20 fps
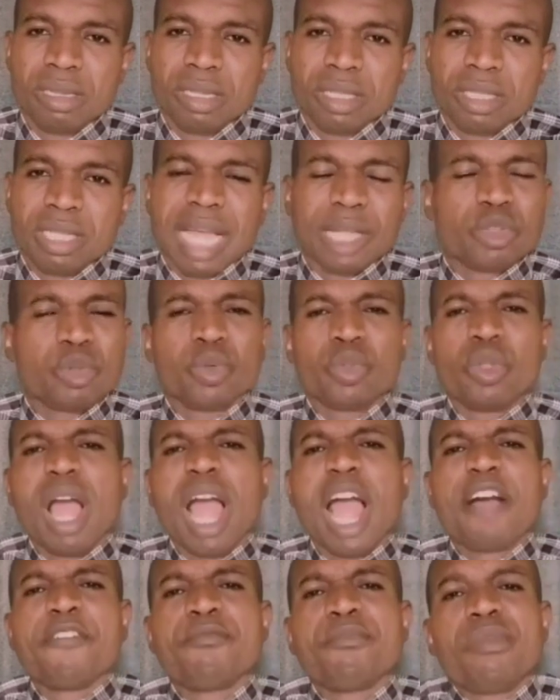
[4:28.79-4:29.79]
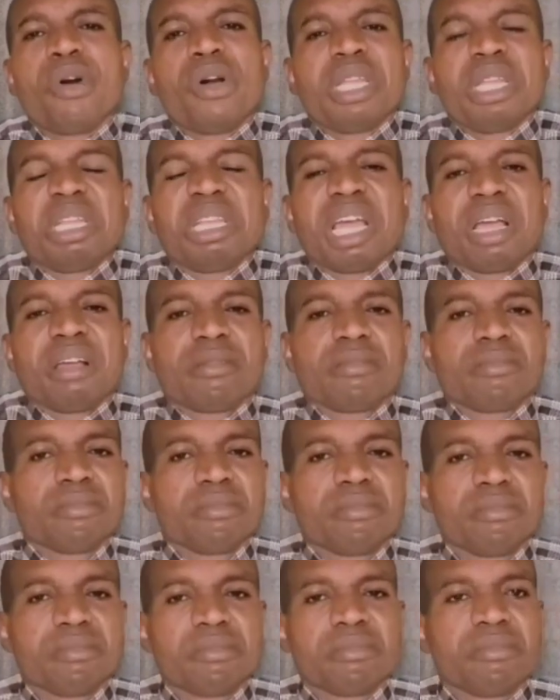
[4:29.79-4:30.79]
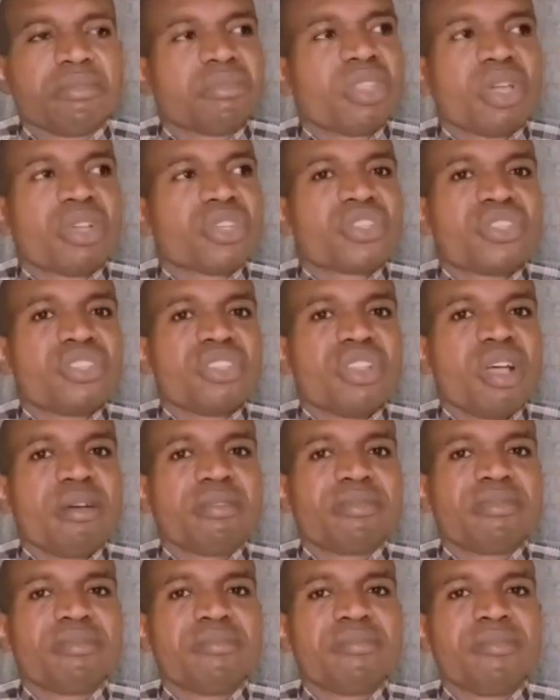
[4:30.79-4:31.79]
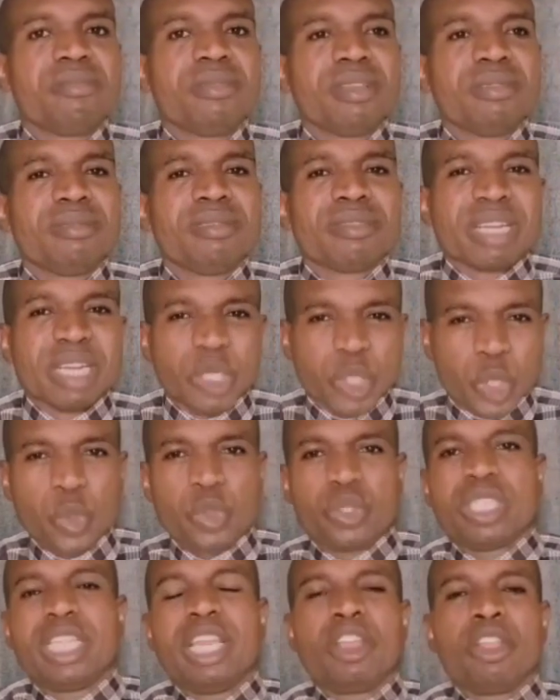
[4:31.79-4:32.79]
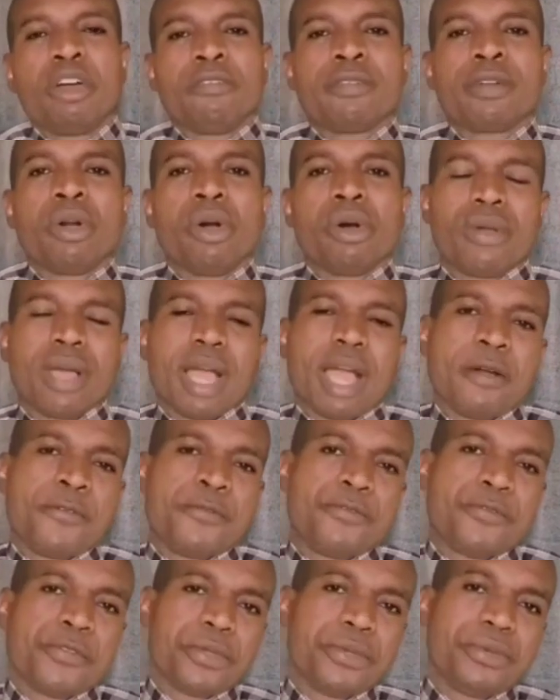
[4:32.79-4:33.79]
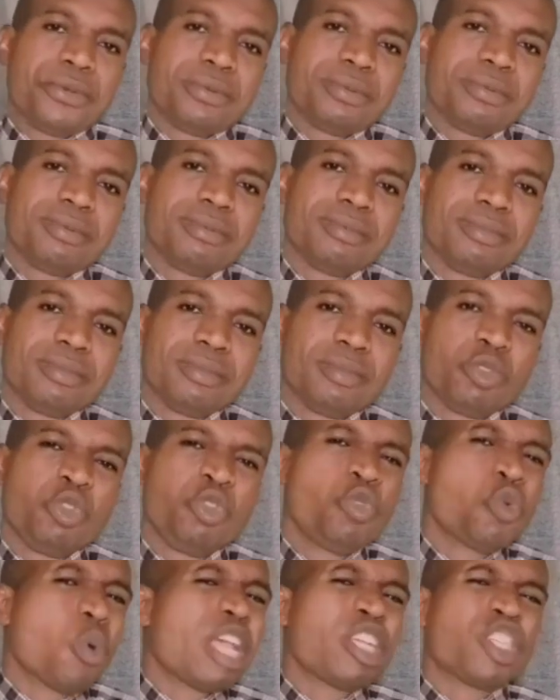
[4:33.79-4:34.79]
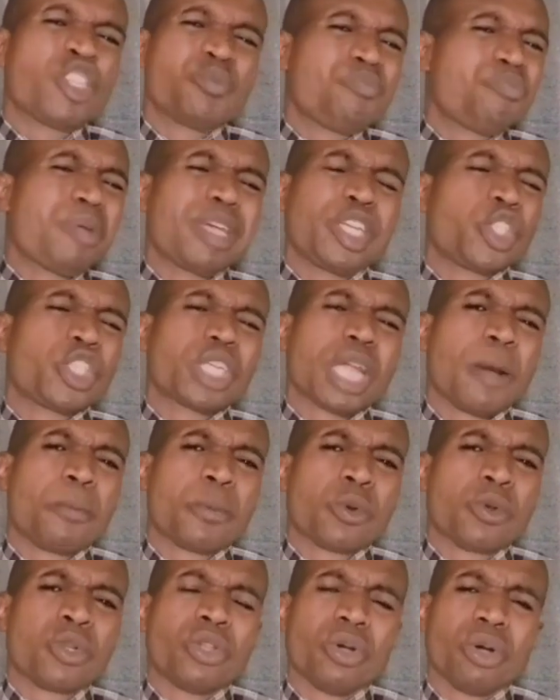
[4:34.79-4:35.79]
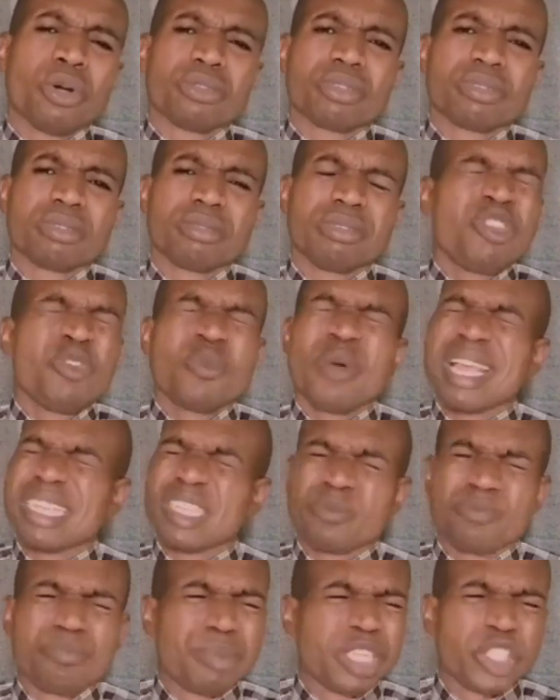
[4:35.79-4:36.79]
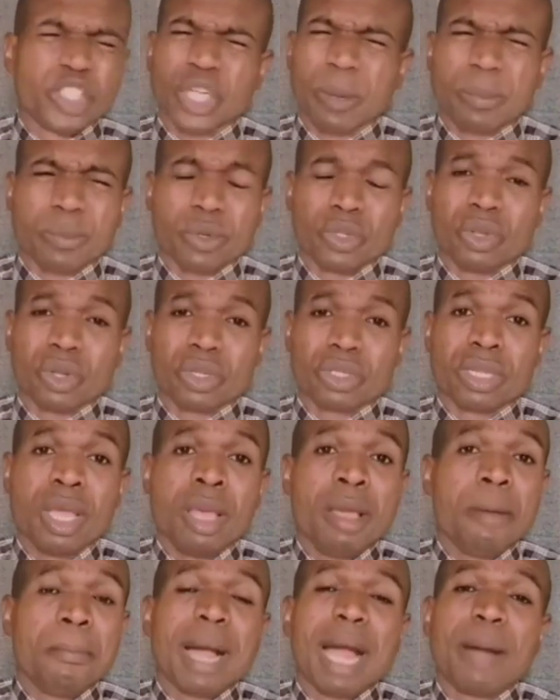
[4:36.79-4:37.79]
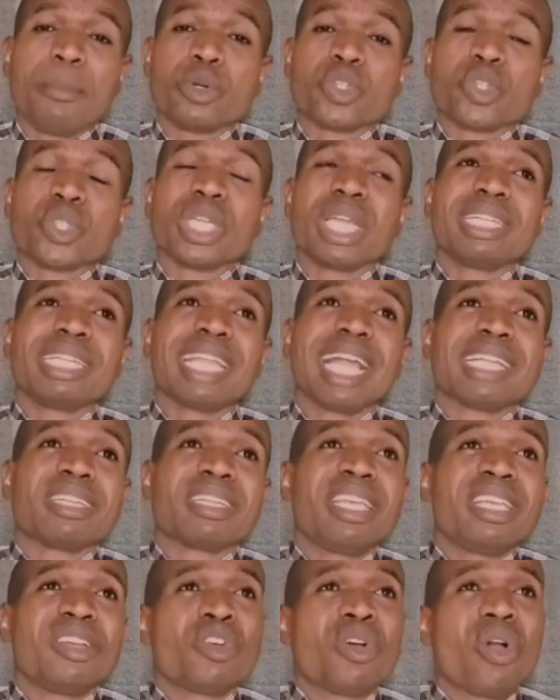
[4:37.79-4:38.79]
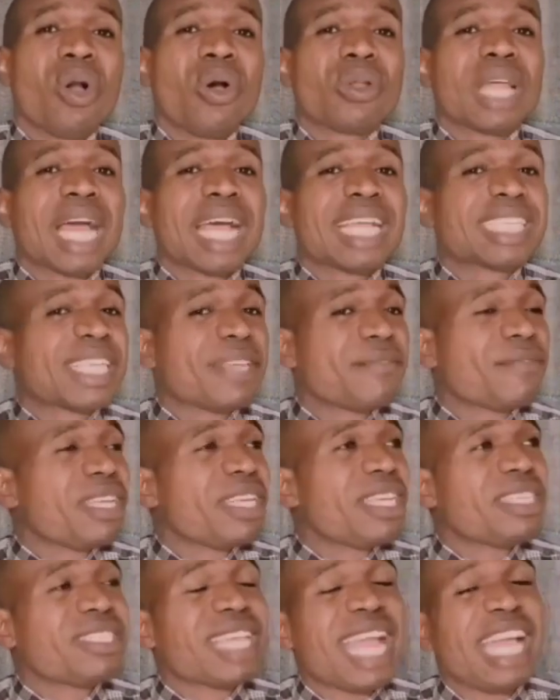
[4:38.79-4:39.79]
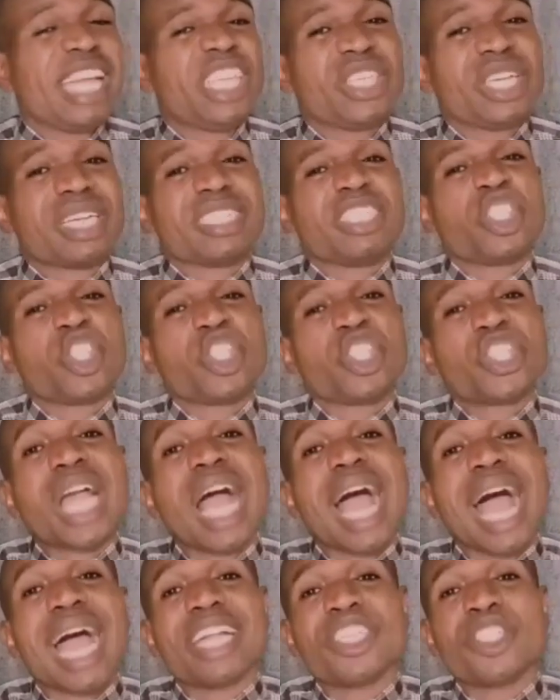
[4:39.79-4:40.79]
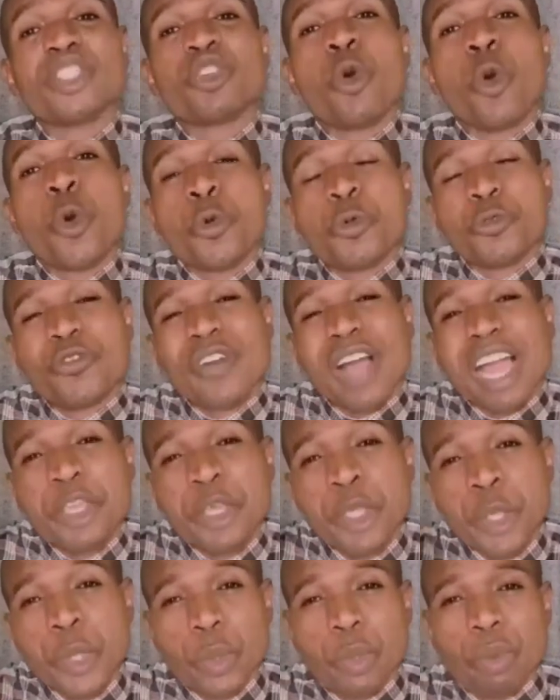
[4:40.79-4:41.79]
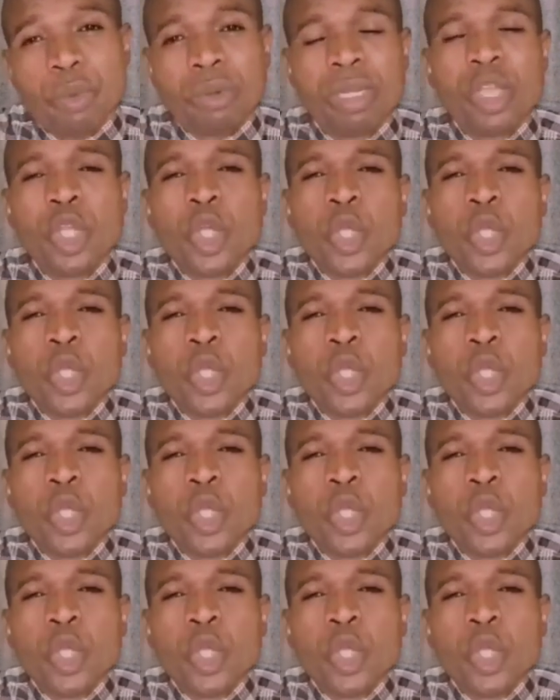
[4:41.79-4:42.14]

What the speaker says: That you don't have money now does not reduce the love God has for you. You are a special product. You are a special product. Bible said that God has given his angels charge over you